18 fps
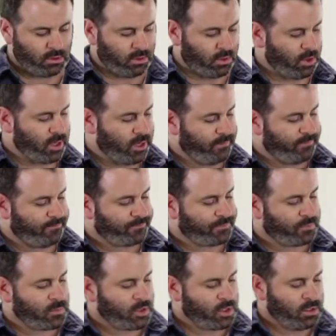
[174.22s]
Alright,
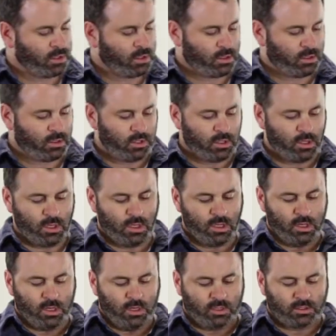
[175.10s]

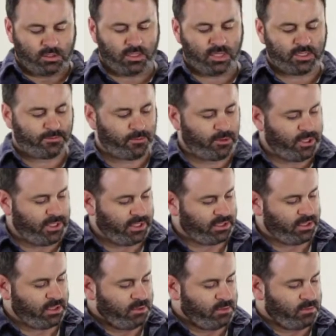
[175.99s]
so that's pretty
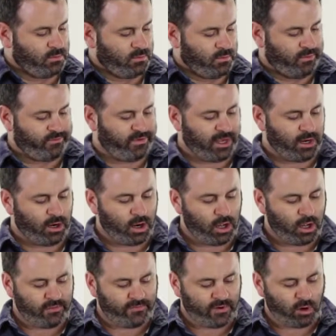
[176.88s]
easy. We've got
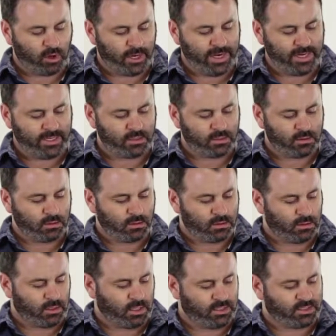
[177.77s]
all of our 8
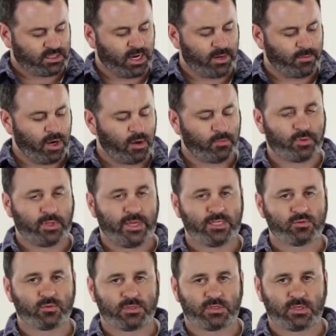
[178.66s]
tine mount
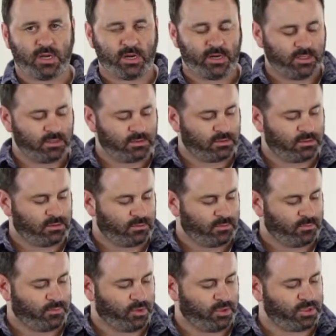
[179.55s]
plates with tines
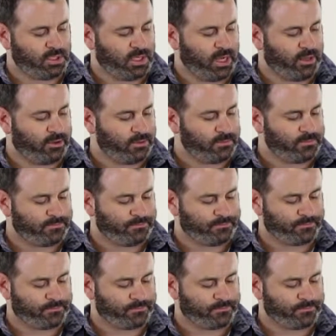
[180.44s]
put together.